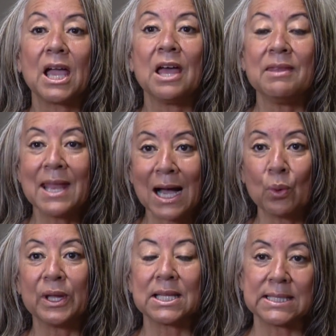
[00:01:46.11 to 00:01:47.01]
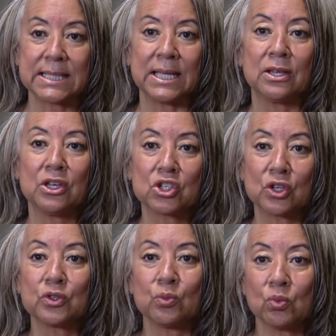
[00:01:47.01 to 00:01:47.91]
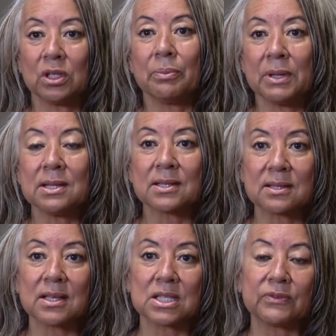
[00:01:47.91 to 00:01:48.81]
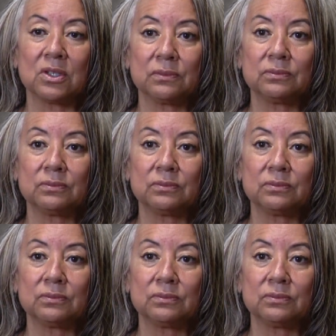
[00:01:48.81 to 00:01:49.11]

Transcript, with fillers: And now we can see children really being successful.